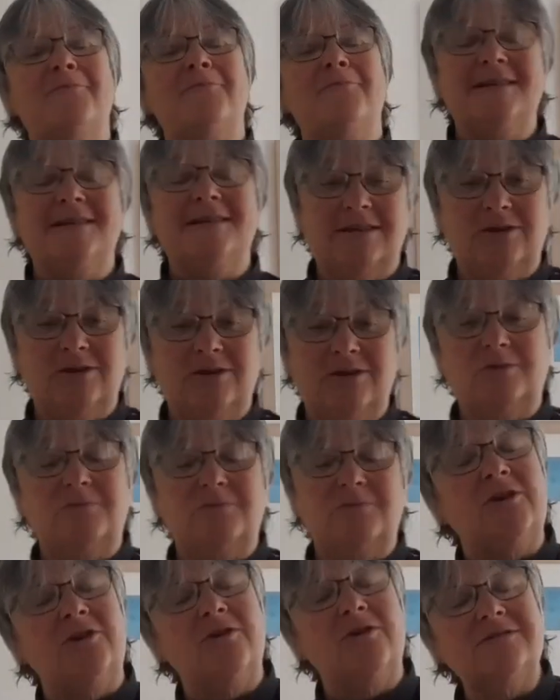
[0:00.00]
praise the Lord.
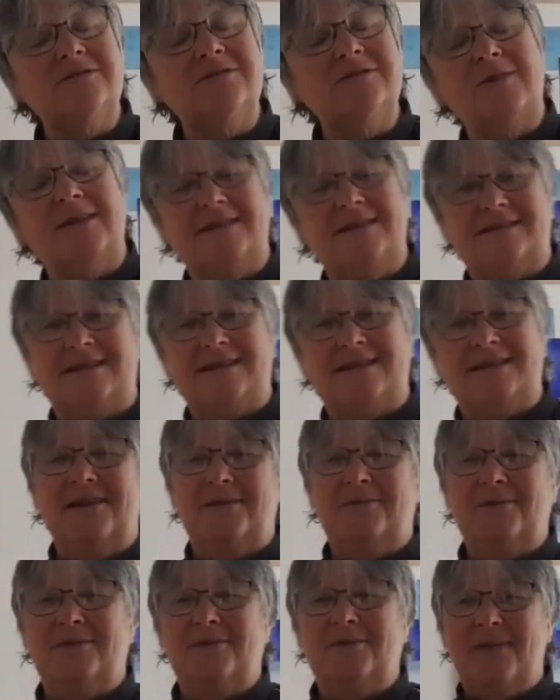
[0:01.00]
Because of all he's done,
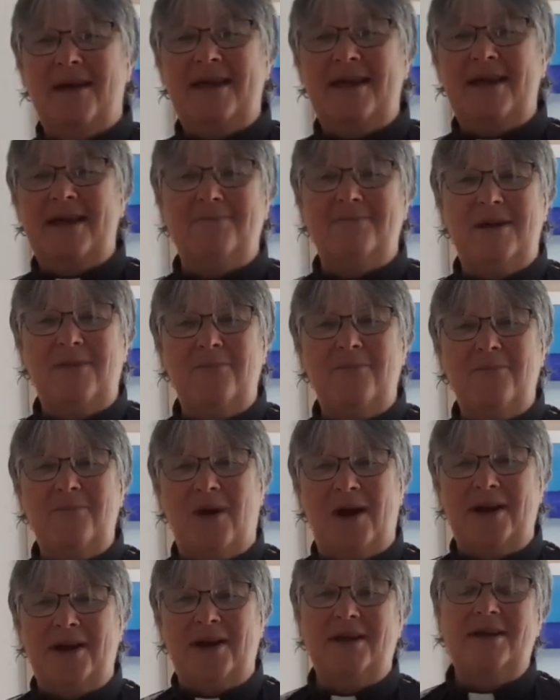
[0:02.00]
I'm going to make him number
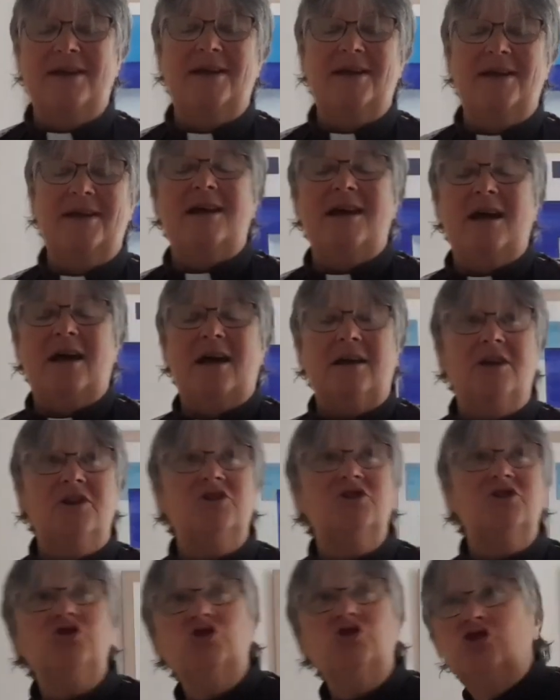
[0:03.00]
1. I'm
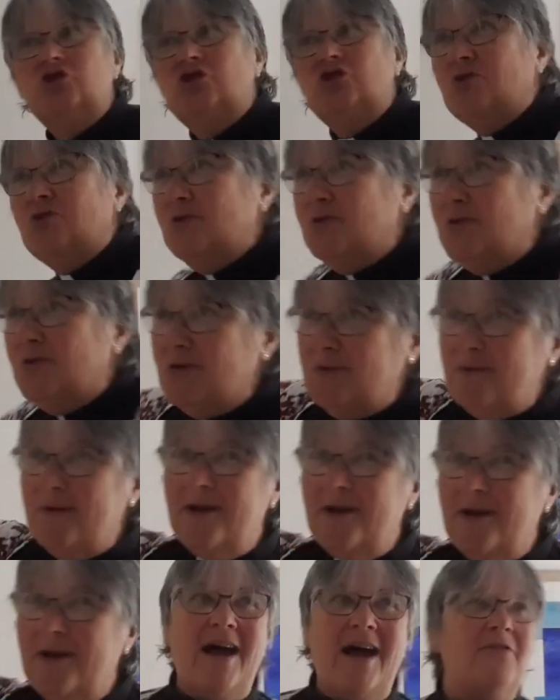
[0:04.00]
going to zoom
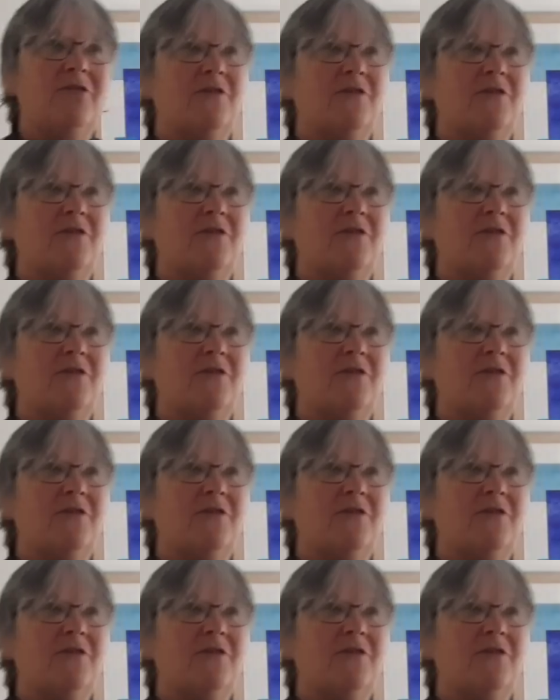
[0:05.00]
around